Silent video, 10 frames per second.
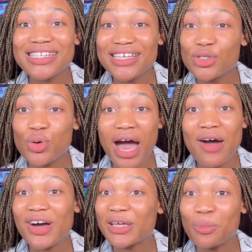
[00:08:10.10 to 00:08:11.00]
need to
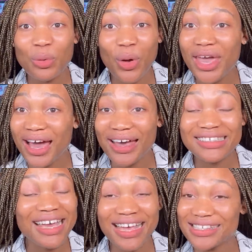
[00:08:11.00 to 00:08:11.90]
have an employer.
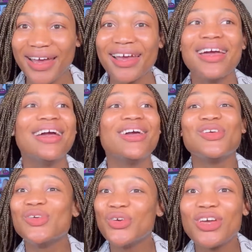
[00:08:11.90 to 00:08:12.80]
Yes,
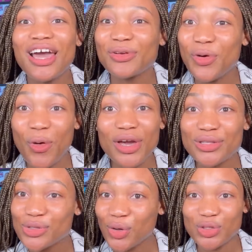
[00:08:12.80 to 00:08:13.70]
you can go
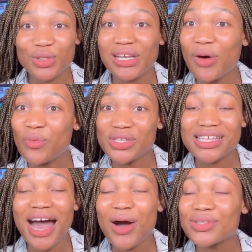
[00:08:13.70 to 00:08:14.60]
into Australia
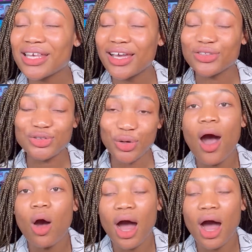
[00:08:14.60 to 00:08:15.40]
without a job.